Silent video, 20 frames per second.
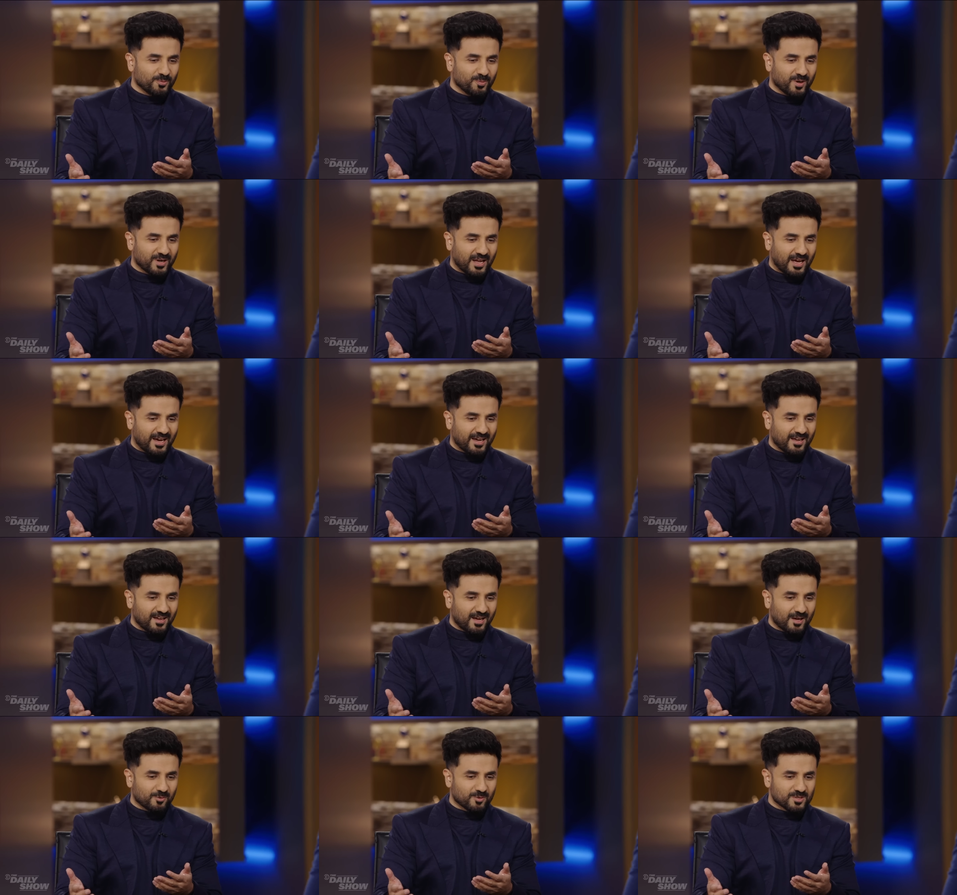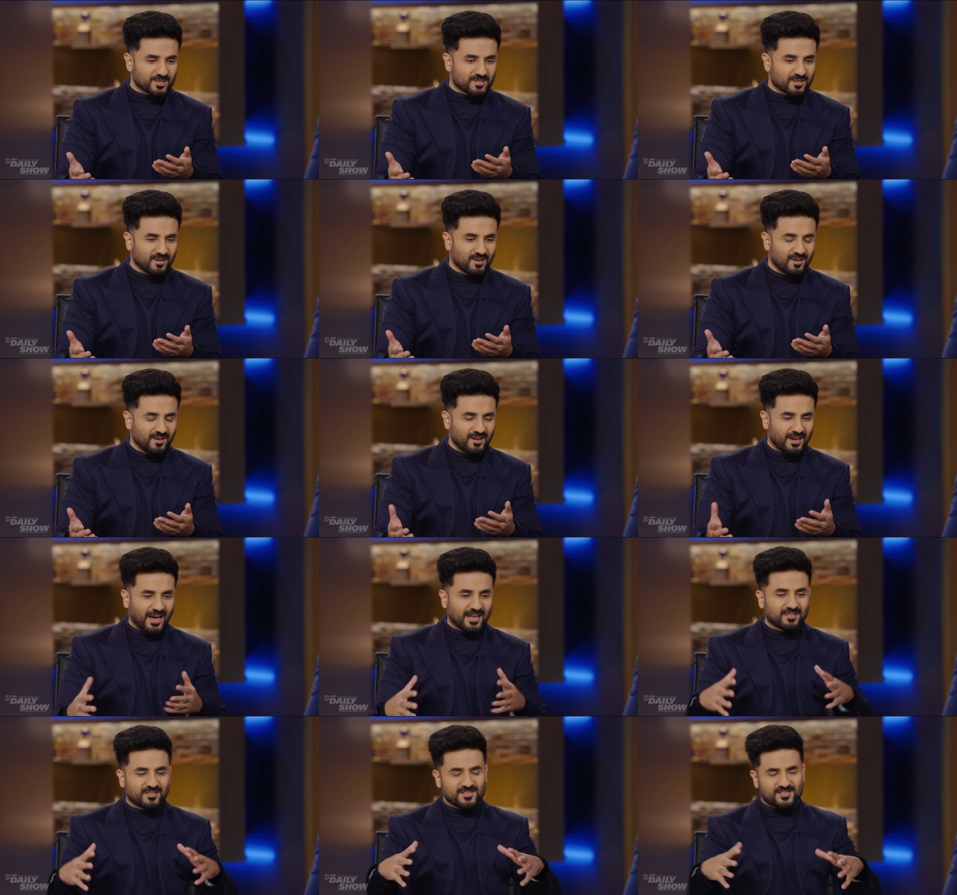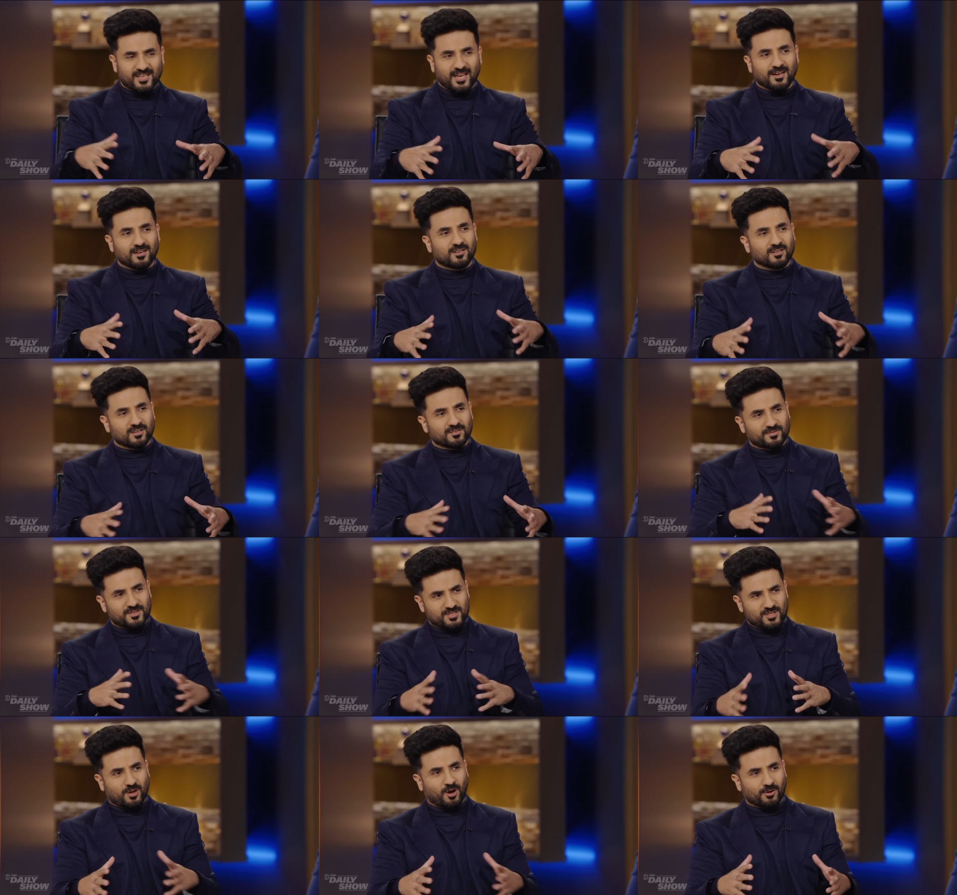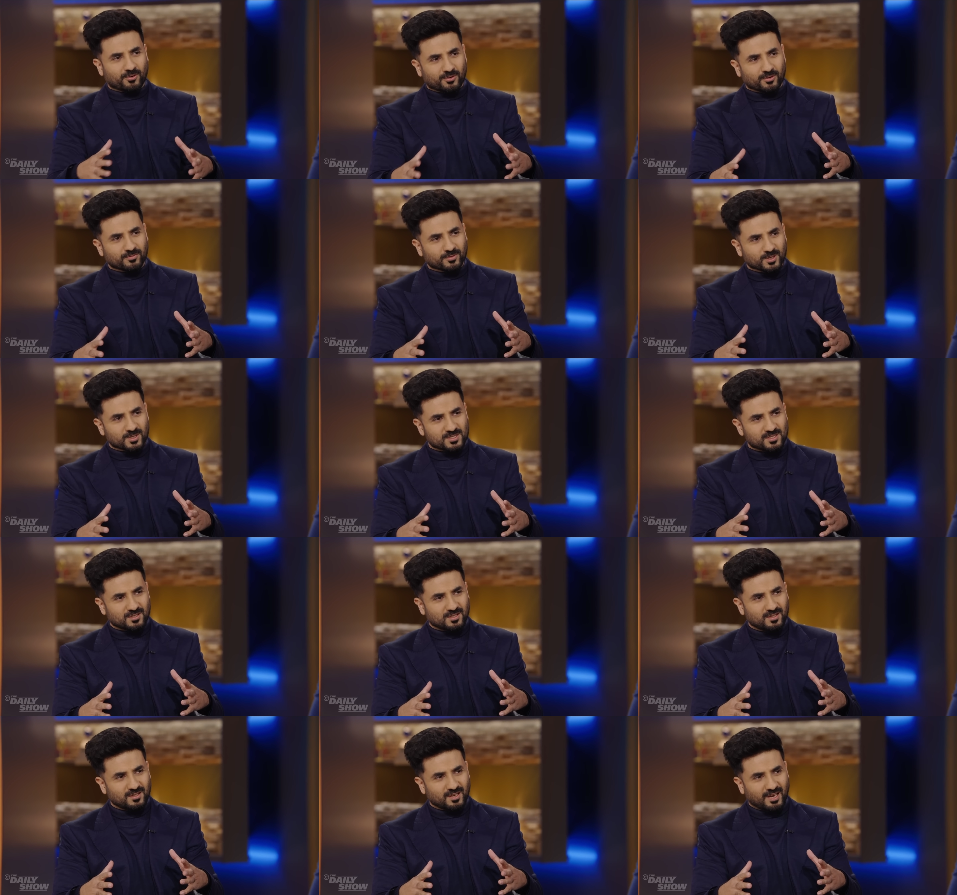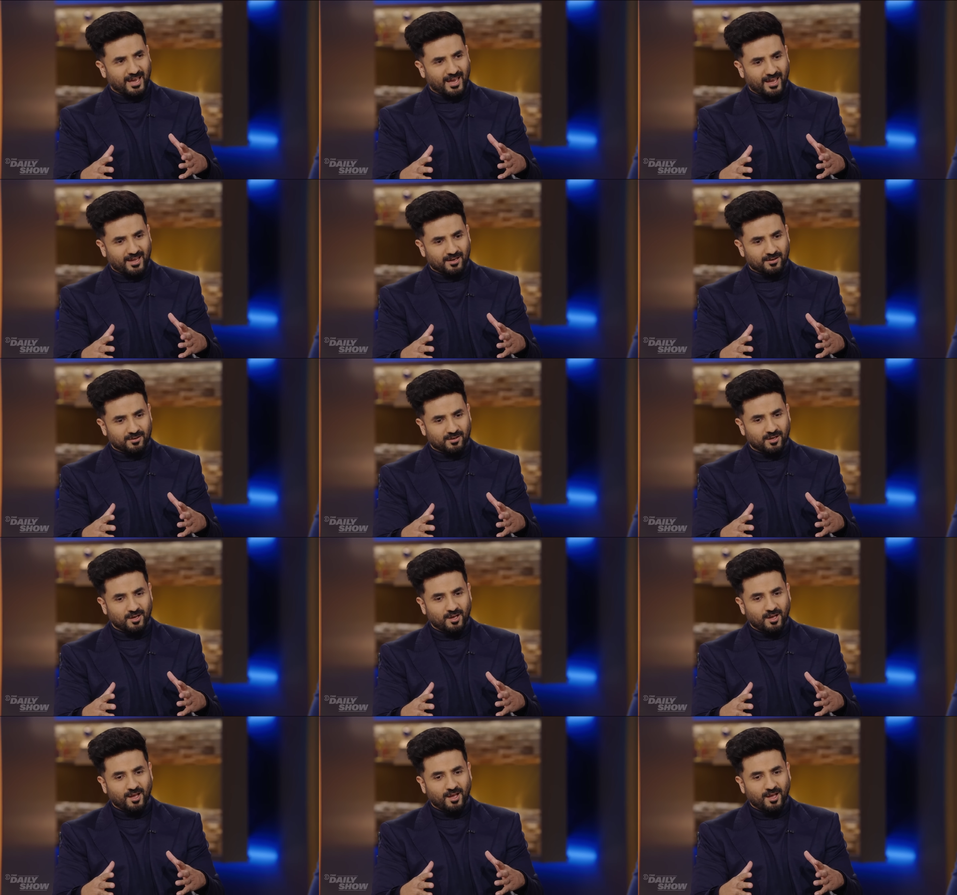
But I, I was at the center of this controversy, and